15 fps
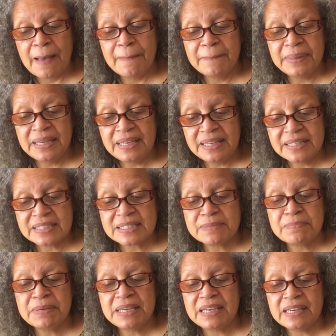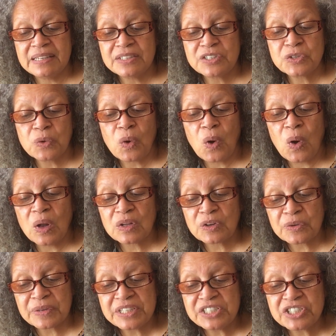Peace be to all
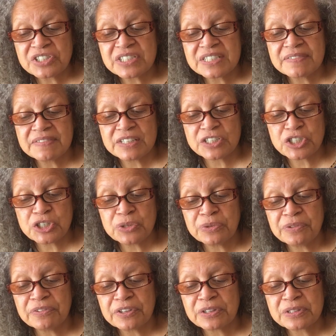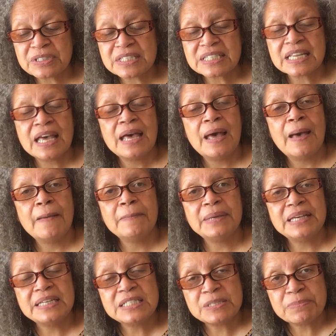creatures of this universe.
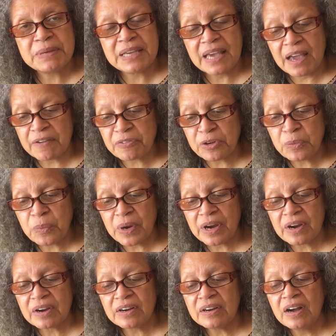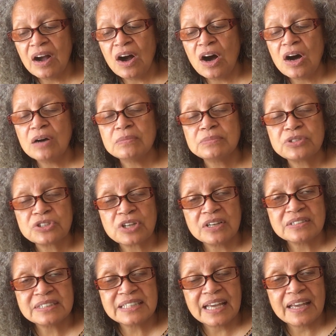Peace be everywhere. Om
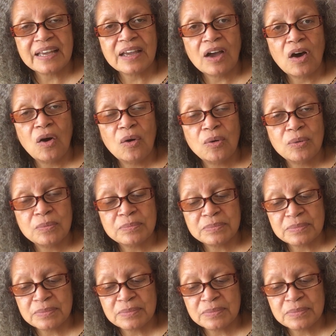Shanti Om.